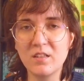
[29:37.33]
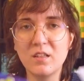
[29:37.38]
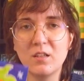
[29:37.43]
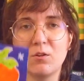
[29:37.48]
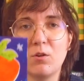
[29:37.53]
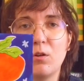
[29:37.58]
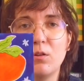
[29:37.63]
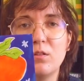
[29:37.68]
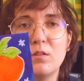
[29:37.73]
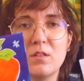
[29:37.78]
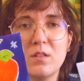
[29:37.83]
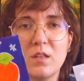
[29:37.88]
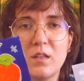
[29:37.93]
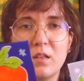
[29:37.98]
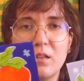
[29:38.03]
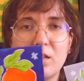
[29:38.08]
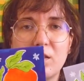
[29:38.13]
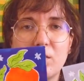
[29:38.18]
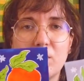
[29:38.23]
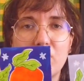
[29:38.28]
The colors
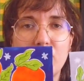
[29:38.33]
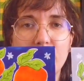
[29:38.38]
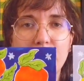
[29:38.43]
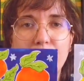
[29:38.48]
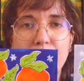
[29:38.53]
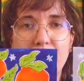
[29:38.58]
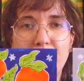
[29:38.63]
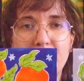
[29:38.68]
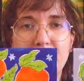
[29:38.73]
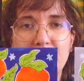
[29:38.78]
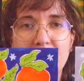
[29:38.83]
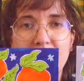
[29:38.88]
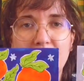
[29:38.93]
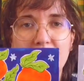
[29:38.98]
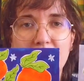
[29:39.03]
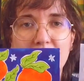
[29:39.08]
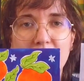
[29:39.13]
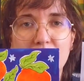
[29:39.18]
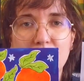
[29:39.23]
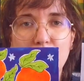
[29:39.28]
are very
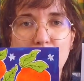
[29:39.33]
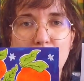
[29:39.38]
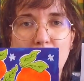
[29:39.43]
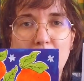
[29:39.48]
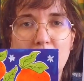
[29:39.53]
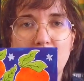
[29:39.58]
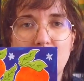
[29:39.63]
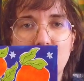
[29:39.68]
nice as well.